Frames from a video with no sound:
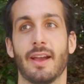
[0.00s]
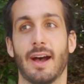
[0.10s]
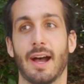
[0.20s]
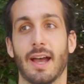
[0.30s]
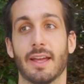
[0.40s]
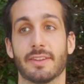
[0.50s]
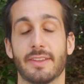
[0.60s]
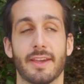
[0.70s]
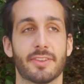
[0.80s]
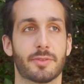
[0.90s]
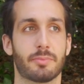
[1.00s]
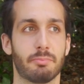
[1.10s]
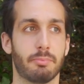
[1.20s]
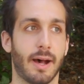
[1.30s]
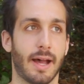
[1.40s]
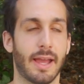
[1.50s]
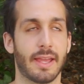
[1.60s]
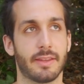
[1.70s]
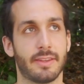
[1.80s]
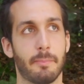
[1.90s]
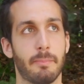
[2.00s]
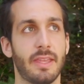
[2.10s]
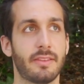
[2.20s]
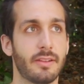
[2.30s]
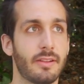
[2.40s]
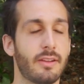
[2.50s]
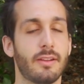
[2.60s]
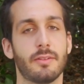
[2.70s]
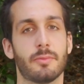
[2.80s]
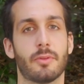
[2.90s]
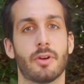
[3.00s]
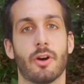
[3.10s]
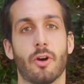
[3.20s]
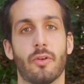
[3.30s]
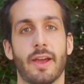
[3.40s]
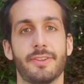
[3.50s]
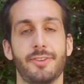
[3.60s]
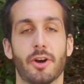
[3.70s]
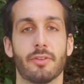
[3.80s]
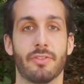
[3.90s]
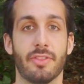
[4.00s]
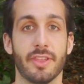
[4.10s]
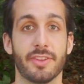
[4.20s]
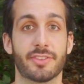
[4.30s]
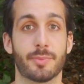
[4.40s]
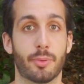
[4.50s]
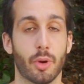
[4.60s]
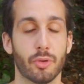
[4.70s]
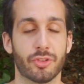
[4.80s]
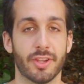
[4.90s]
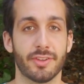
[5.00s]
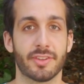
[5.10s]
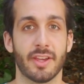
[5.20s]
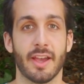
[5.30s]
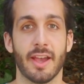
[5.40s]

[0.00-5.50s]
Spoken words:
And yes, by the middle already of this process,